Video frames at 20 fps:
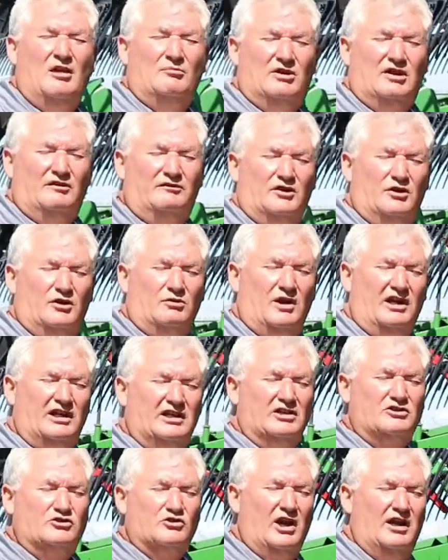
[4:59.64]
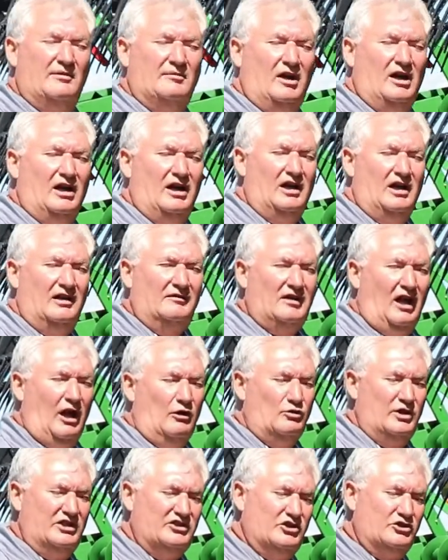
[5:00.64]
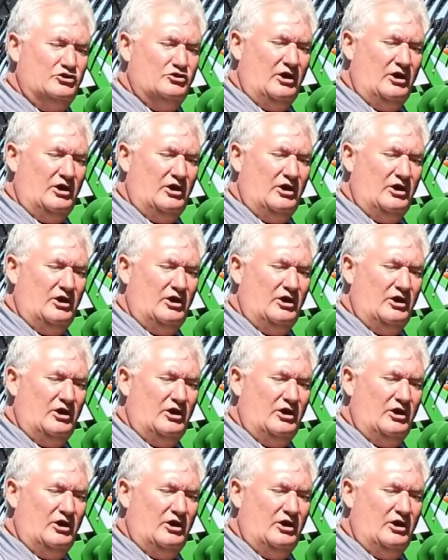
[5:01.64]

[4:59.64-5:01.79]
but if you're running a rigid